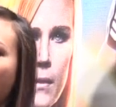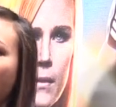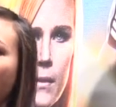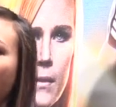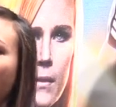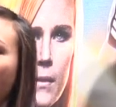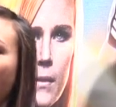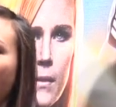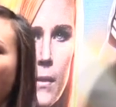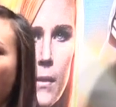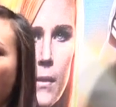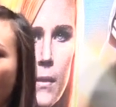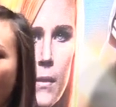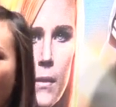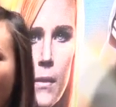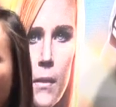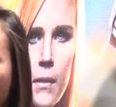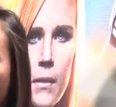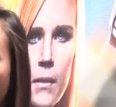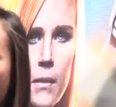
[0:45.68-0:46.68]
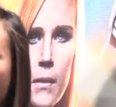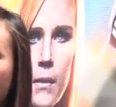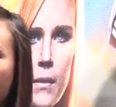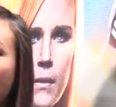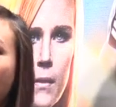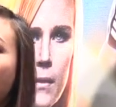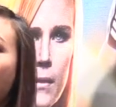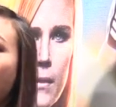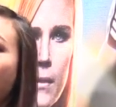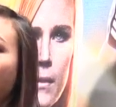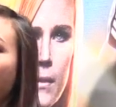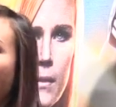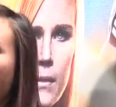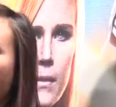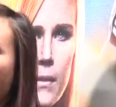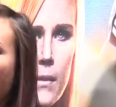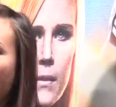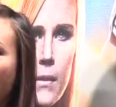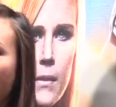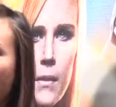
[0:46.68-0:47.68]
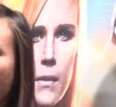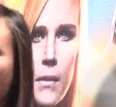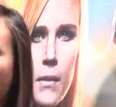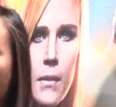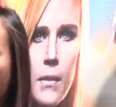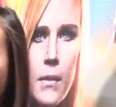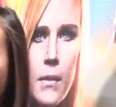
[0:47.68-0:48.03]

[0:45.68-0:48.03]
(silent)